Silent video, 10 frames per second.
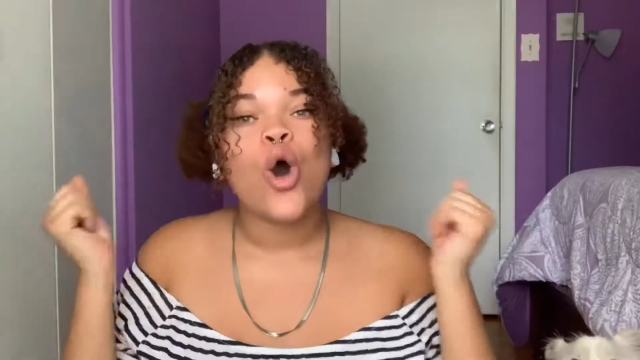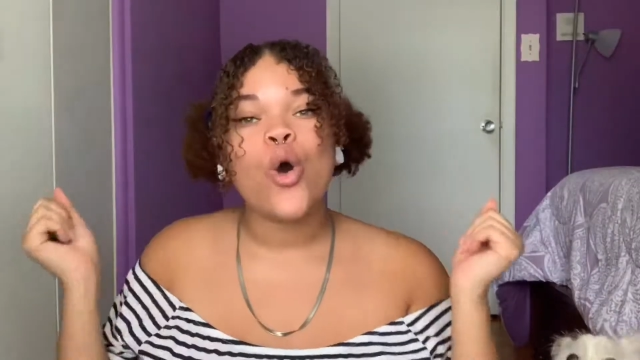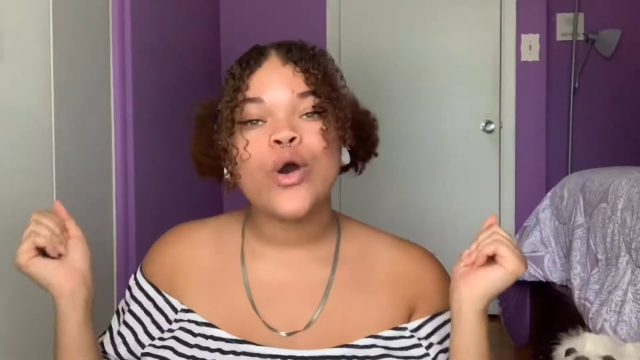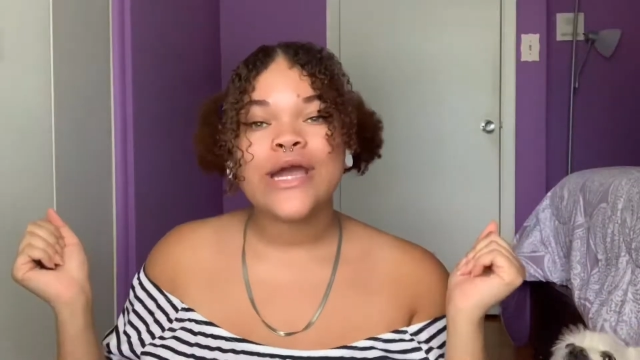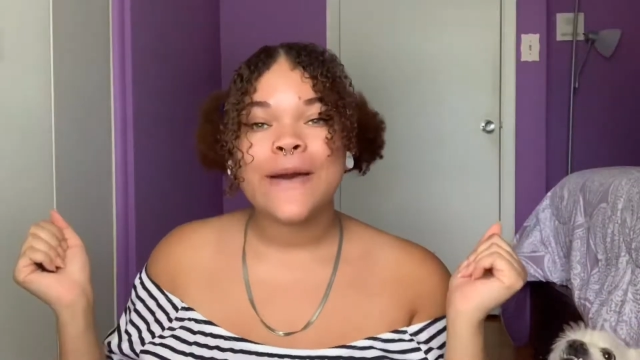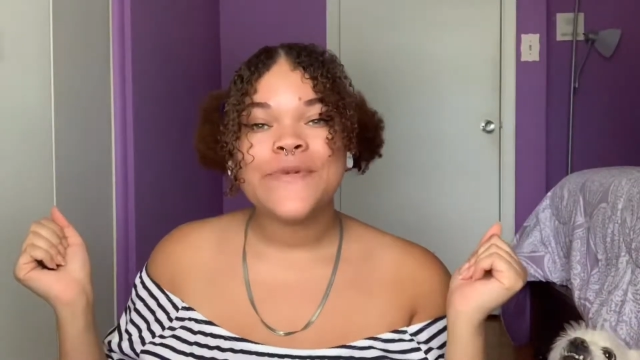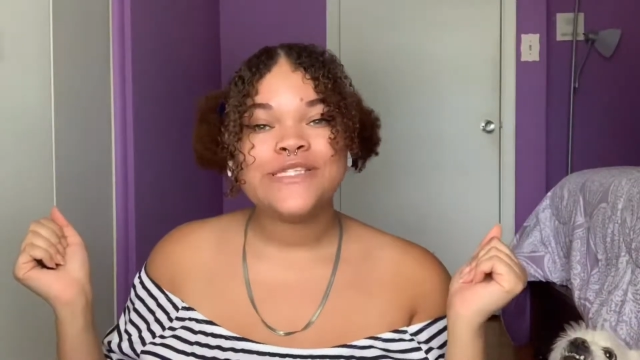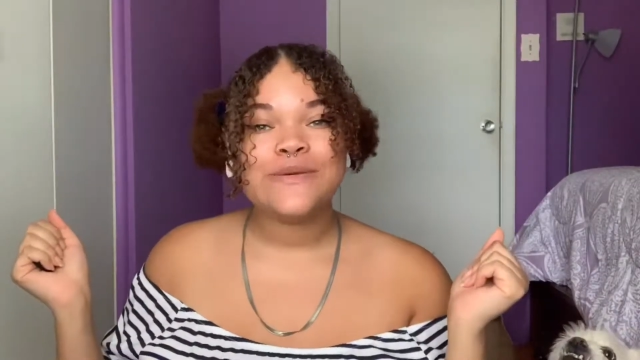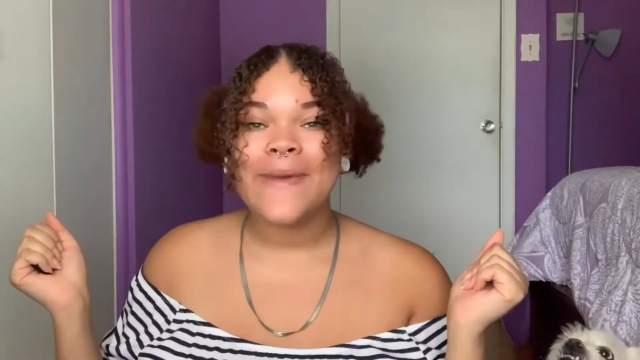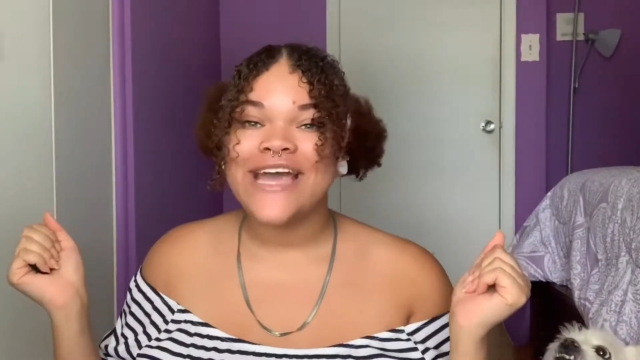or come
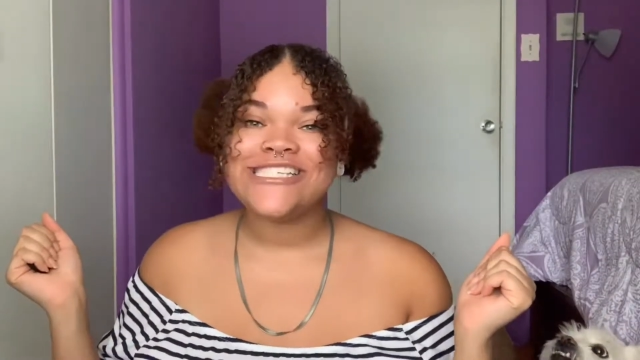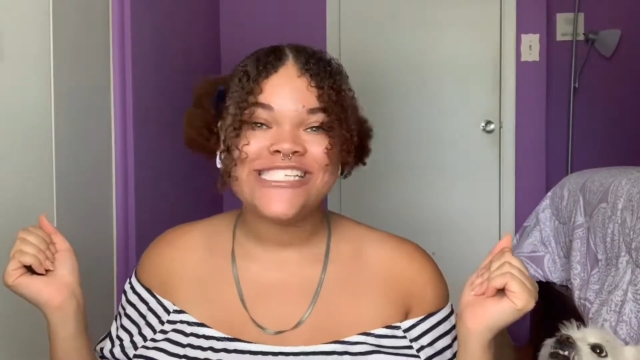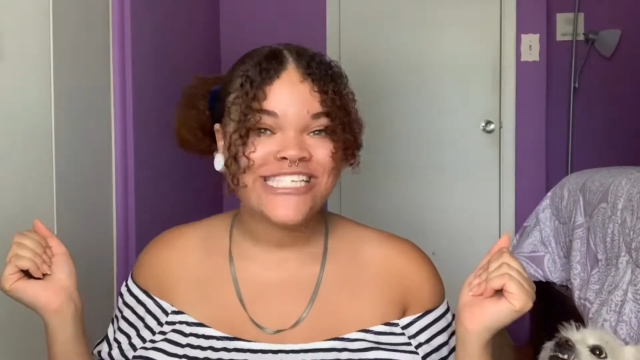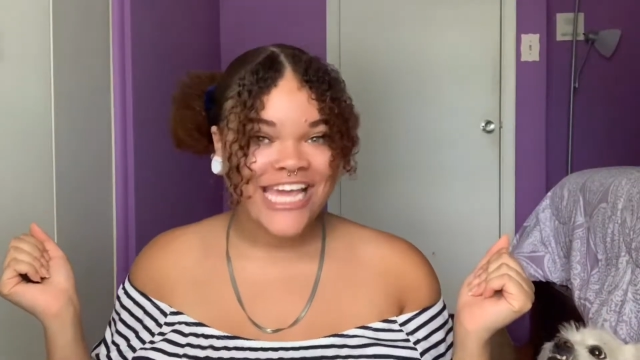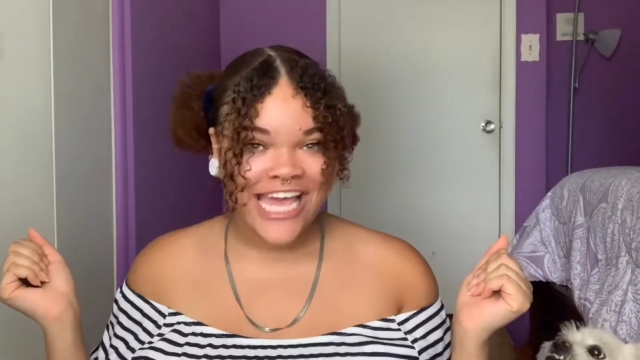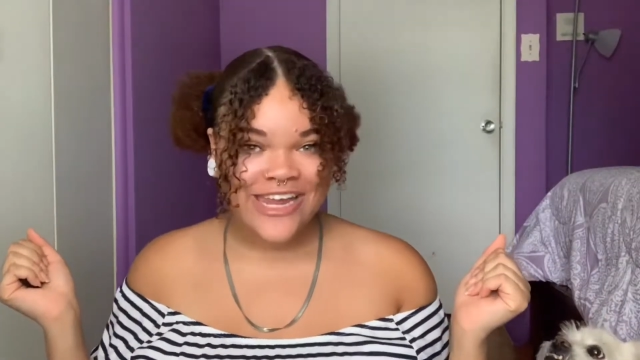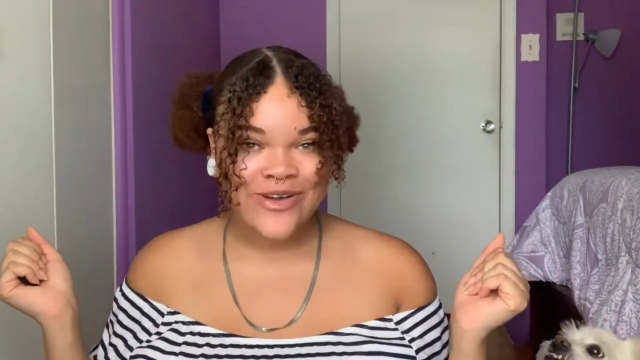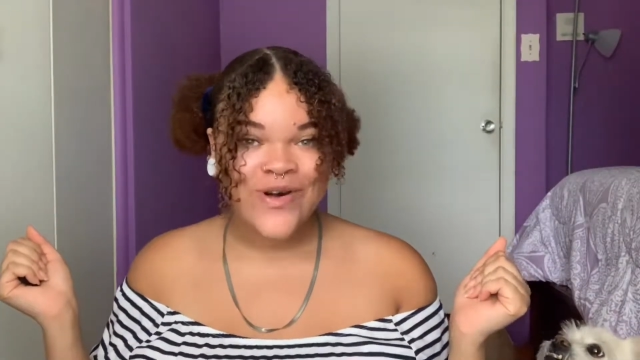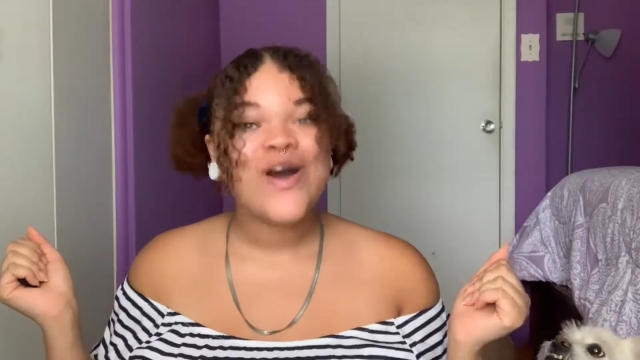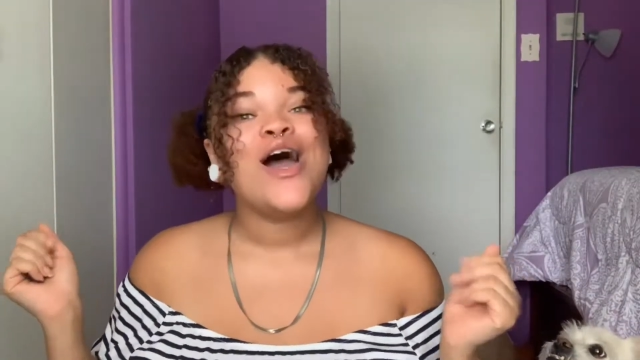into my
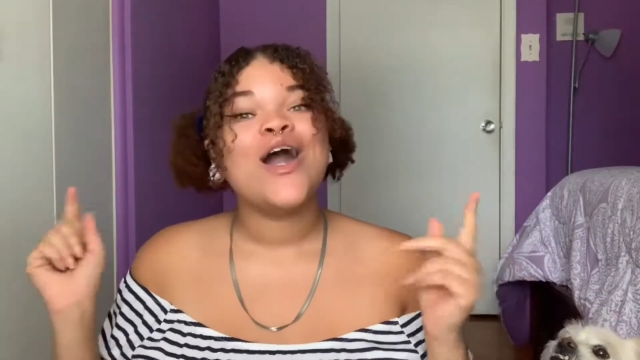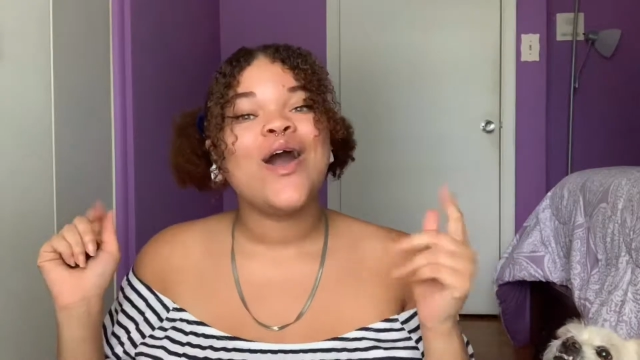channel,